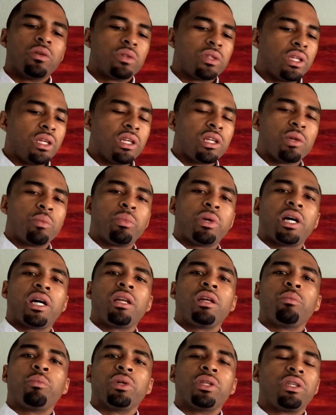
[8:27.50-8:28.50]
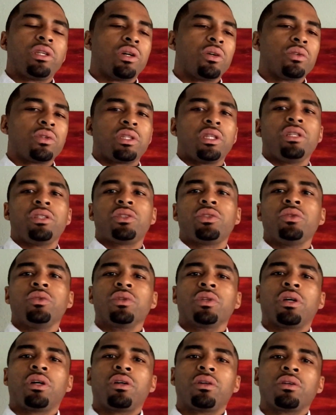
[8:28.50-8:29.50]
Think about it, but don't think too
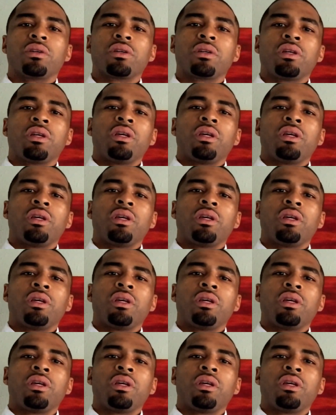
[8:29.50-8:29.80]
long.